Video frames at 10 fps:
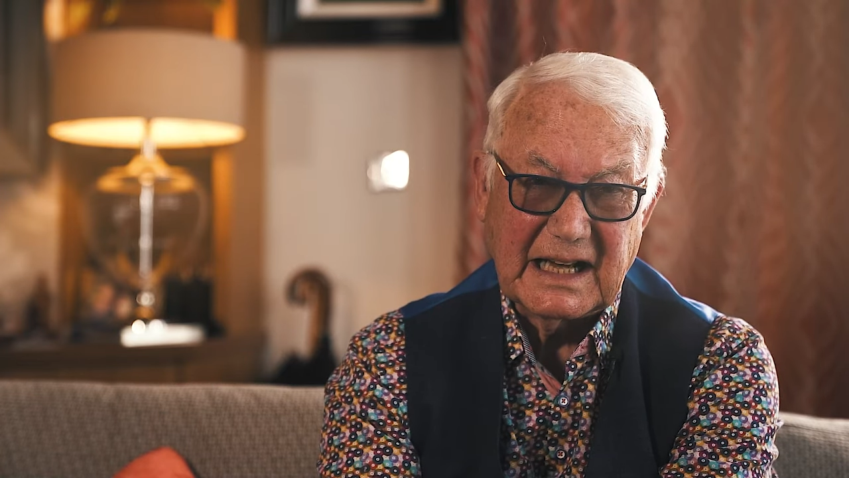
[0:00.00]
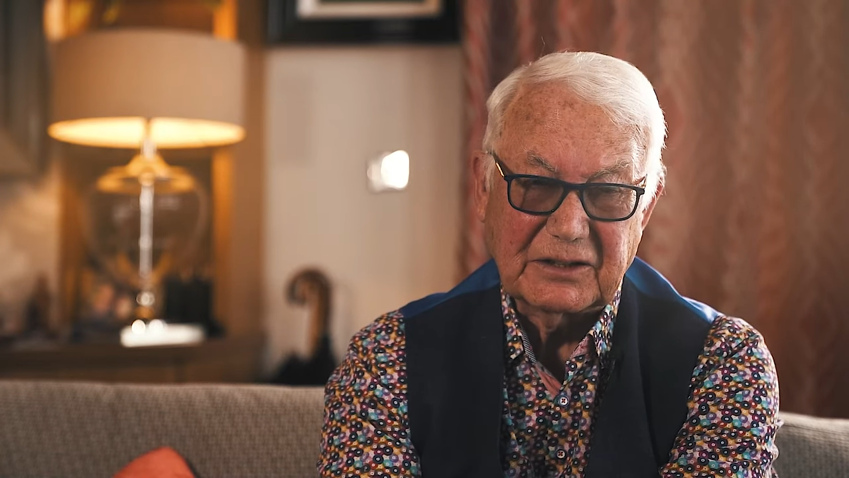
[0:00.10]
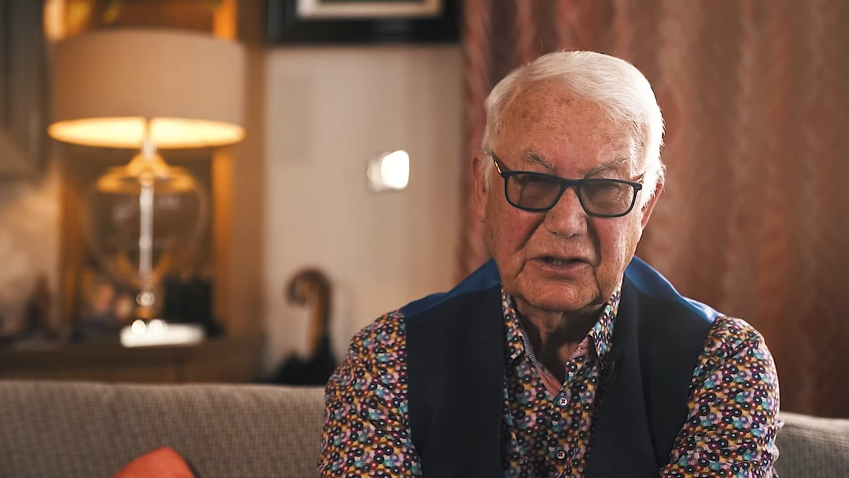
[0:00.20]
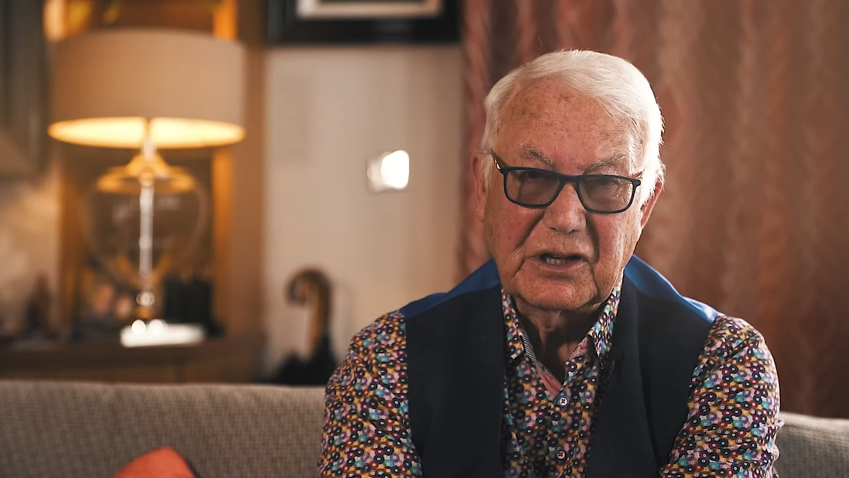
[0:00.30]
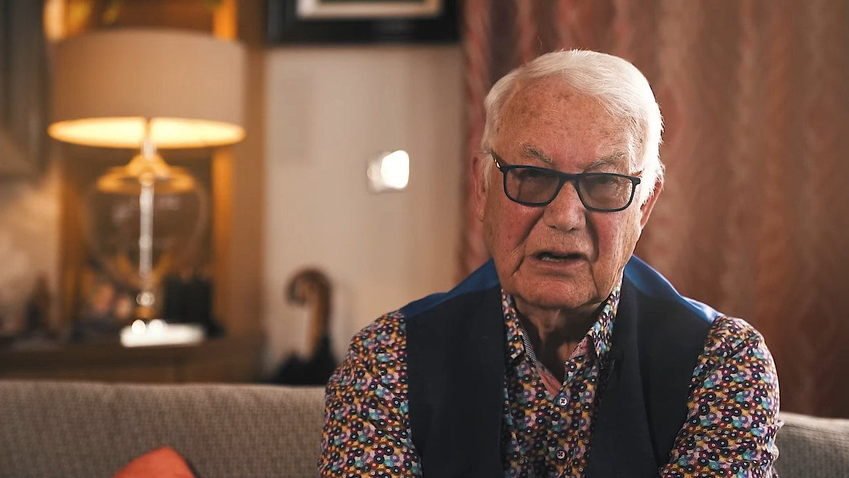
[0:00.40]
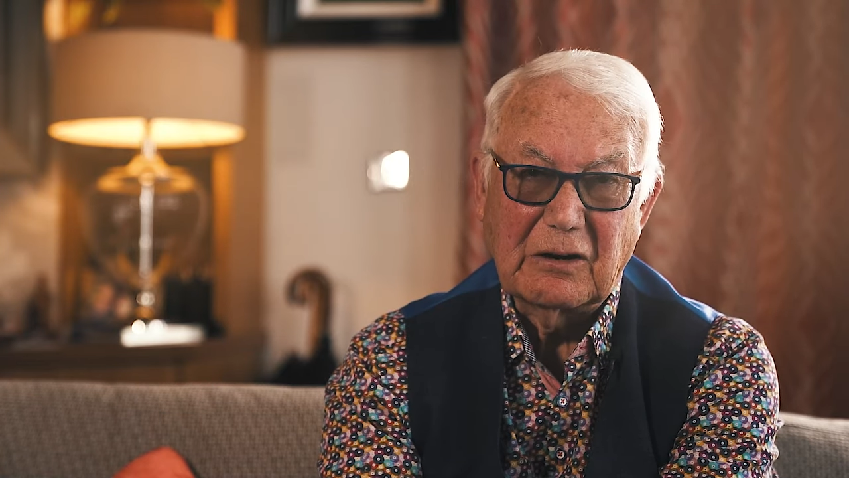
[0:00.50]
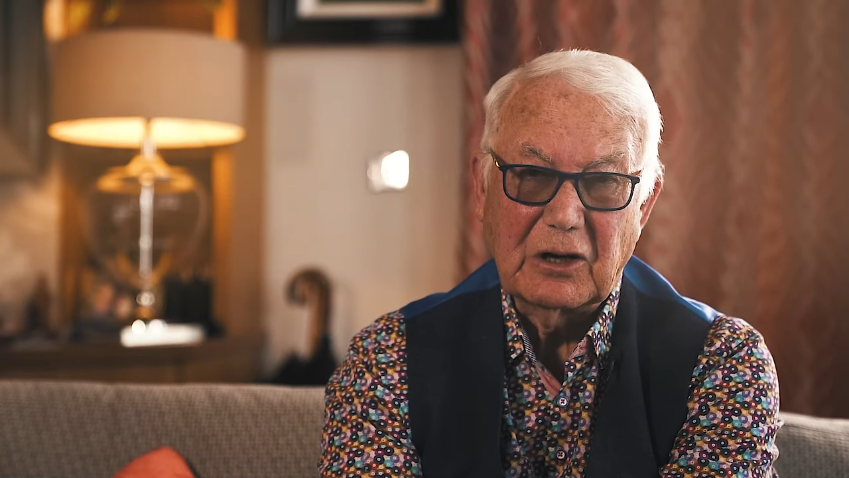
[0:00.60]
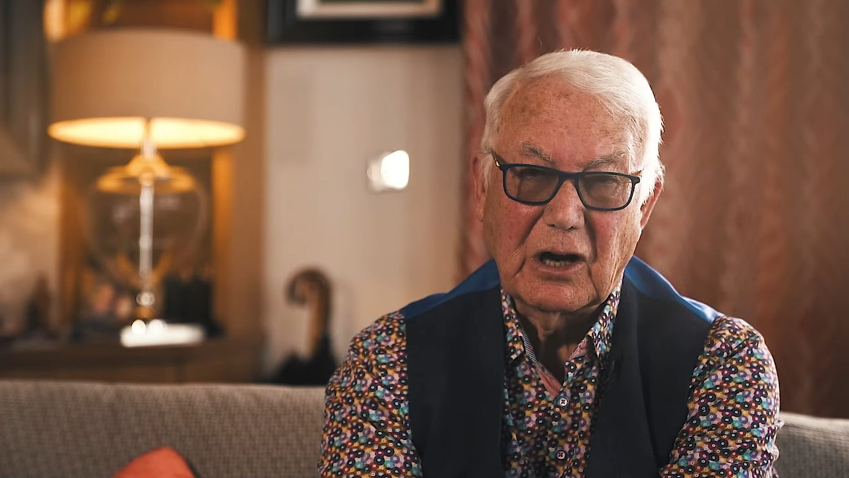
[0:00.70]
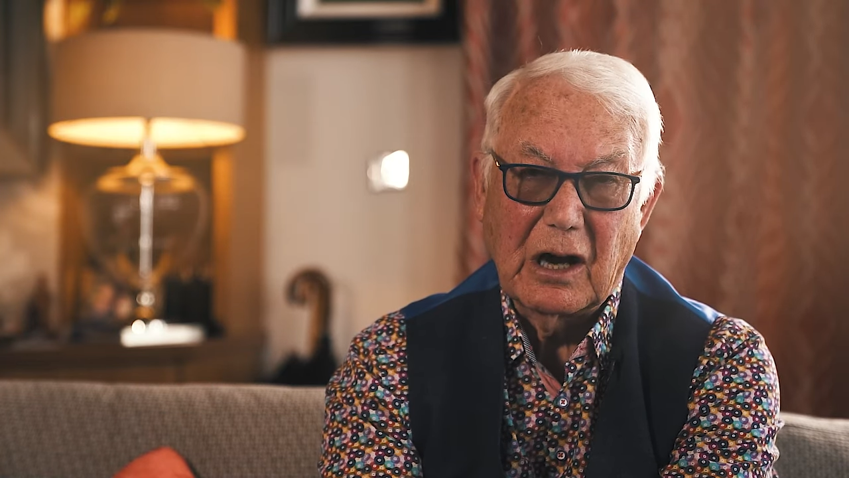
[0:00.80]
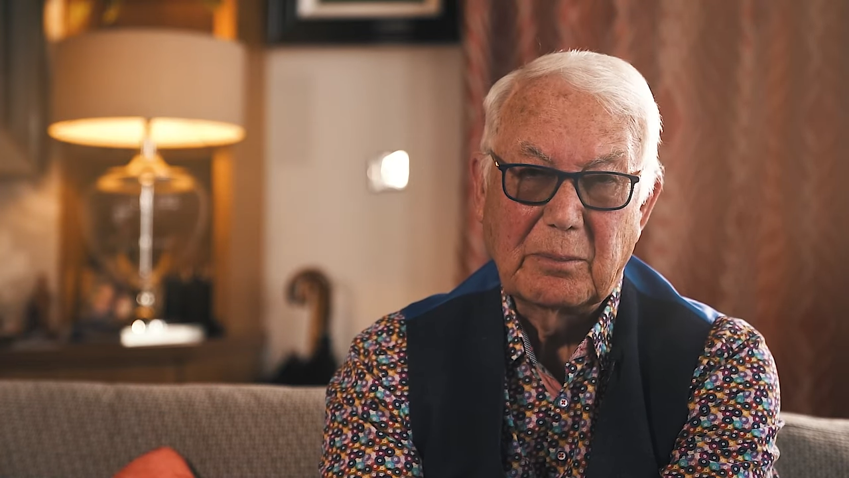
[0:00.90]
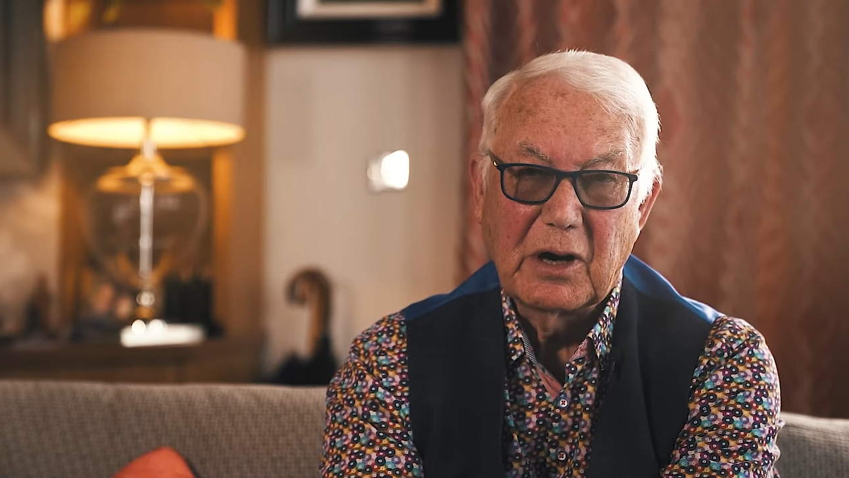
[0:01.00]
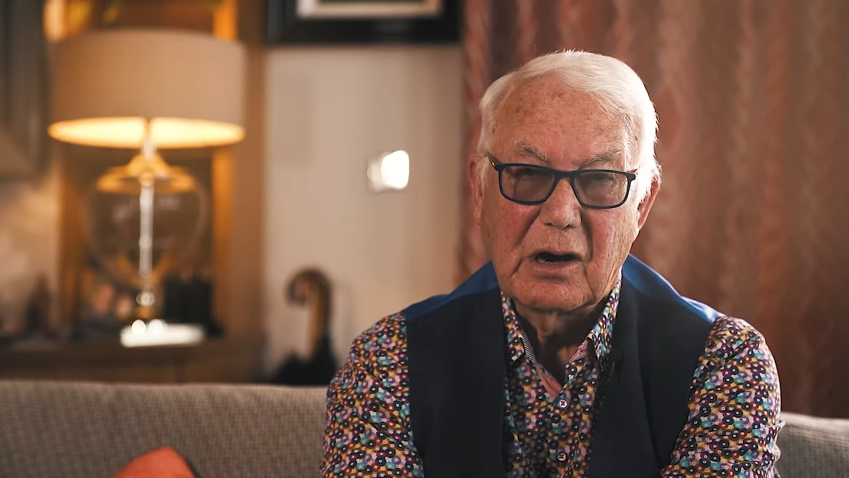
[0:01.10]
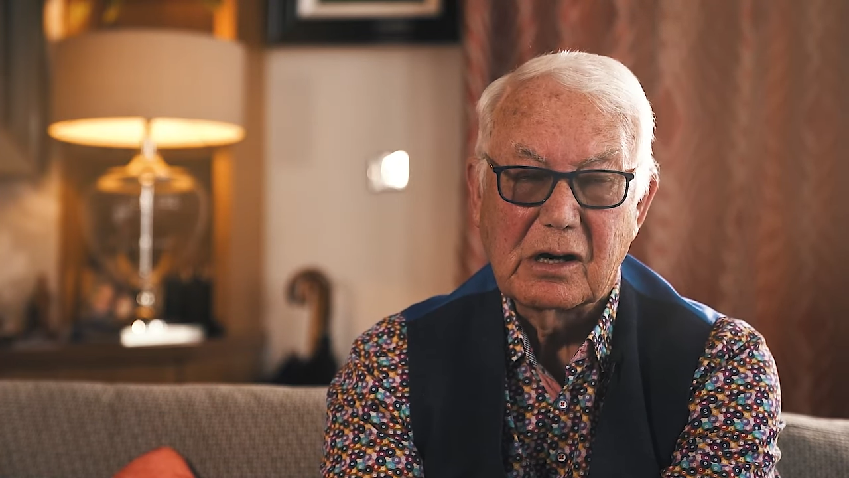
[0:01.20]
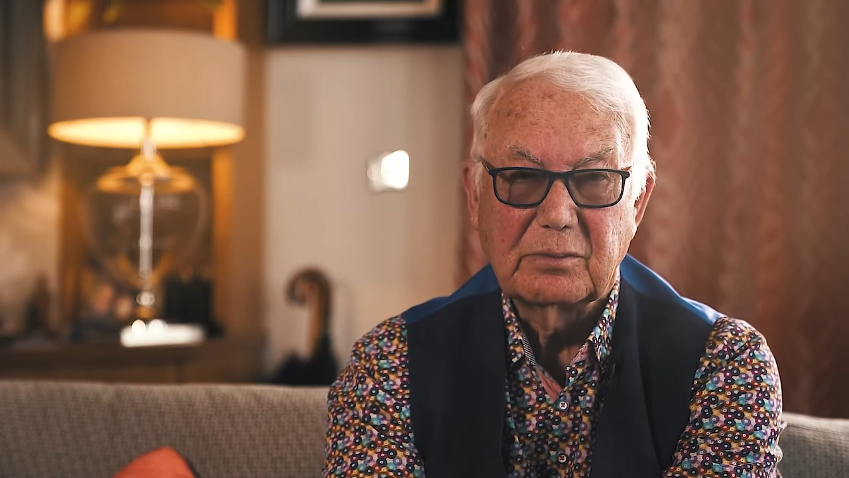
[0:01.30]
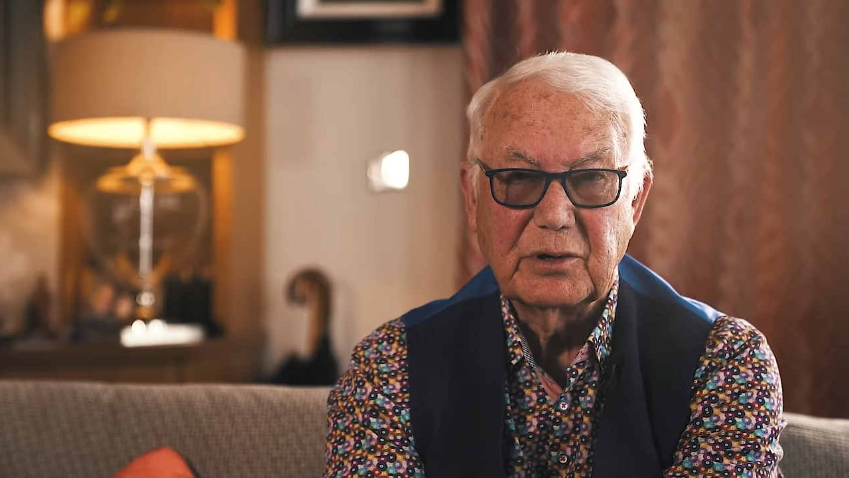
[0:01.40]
that underground car park,